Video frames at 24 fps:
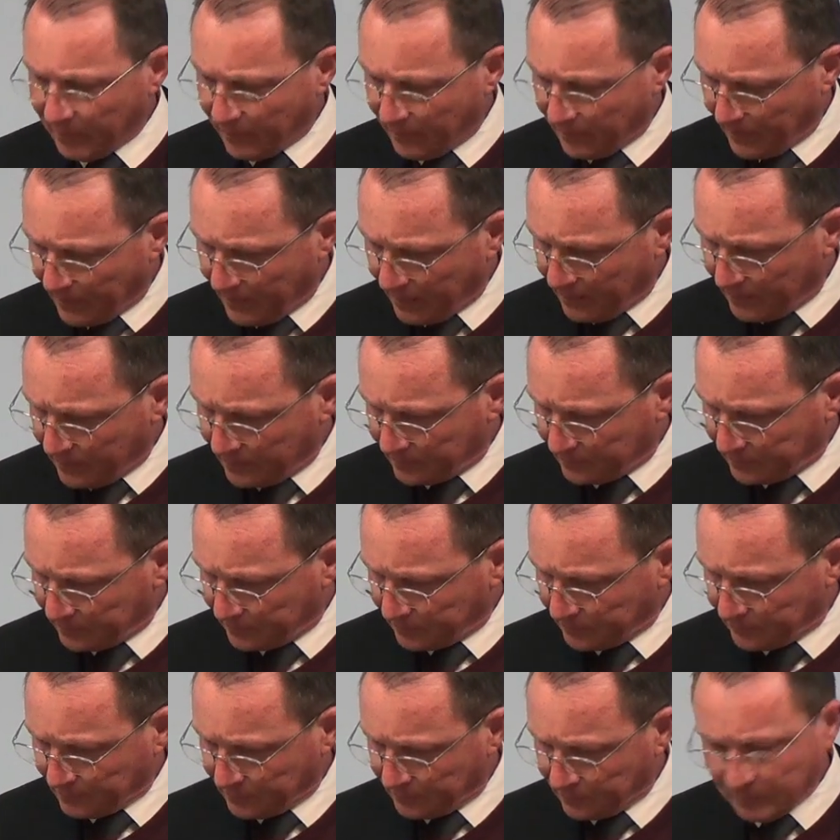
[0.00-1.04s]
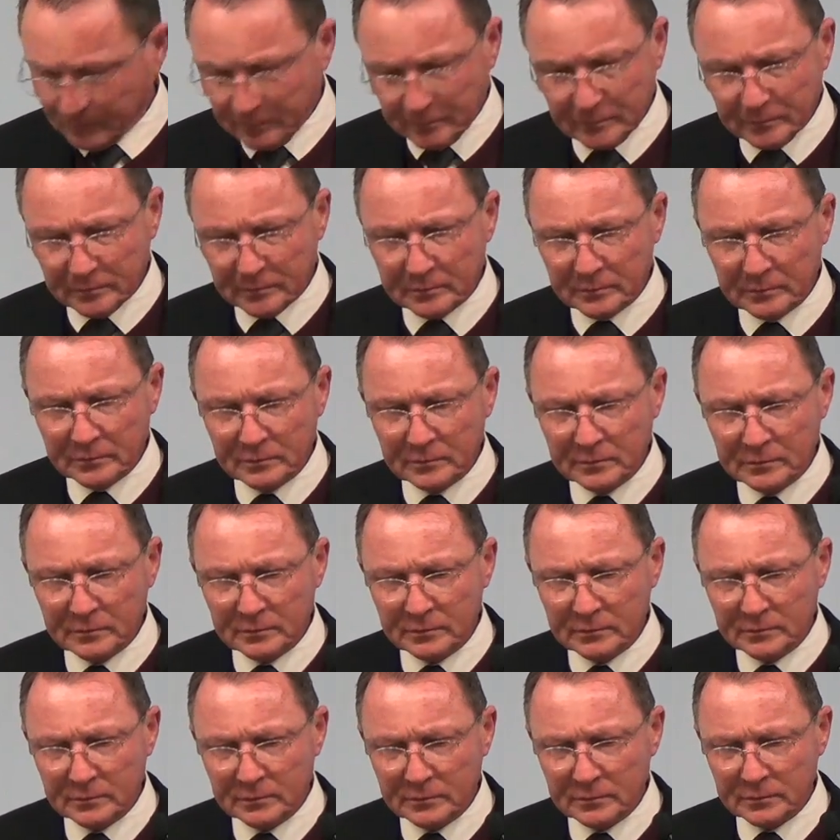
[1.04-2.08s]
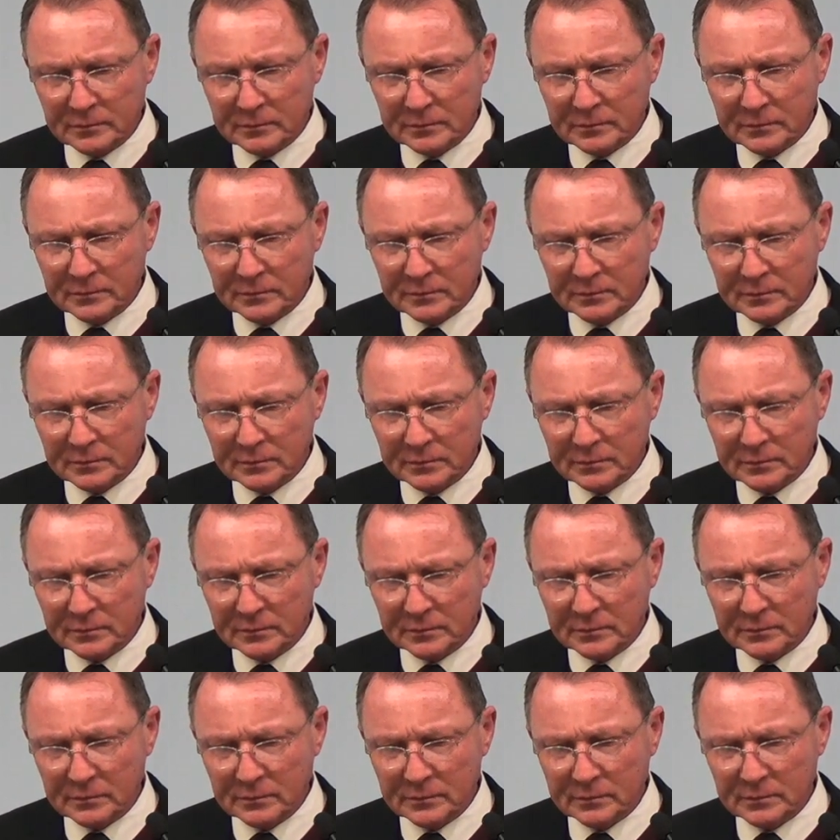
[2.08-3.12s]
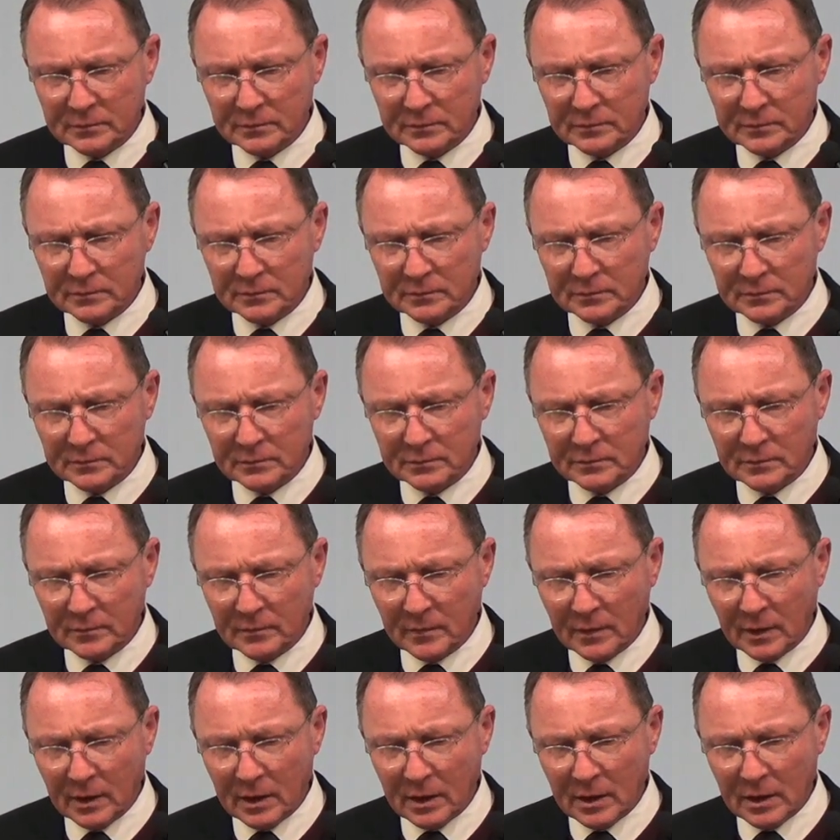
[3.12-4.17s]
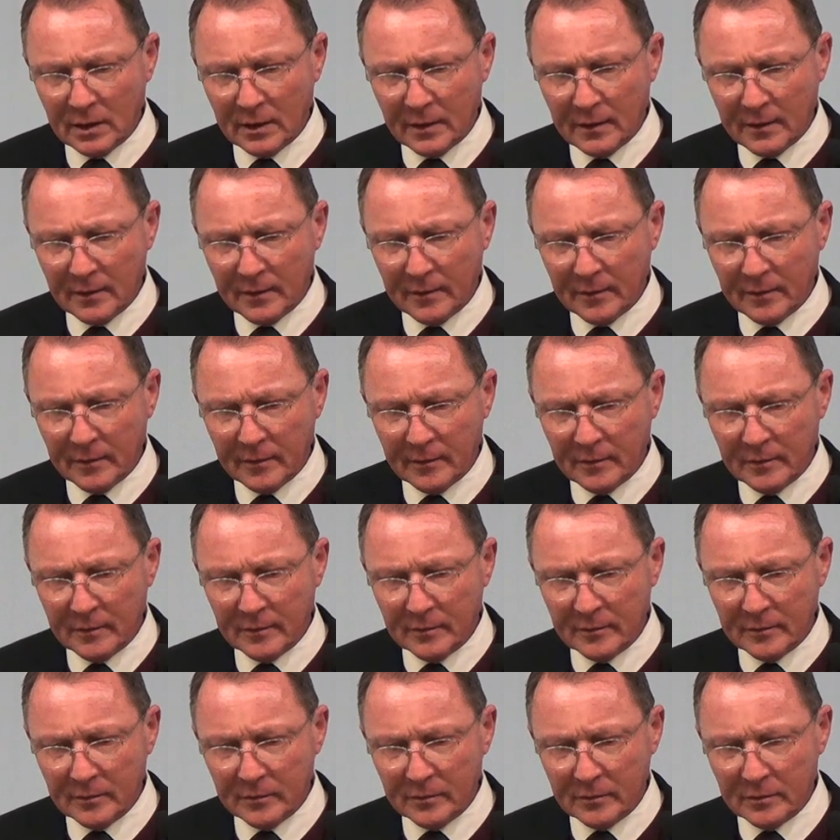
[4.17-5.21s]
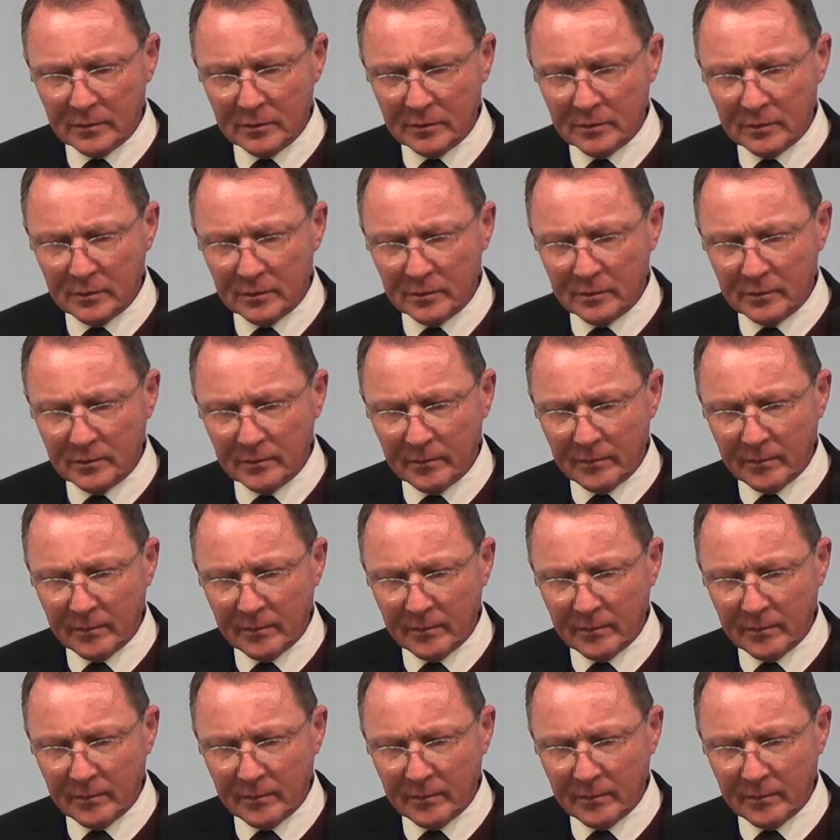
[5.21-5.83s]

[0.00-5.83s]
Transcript: (no one is talking)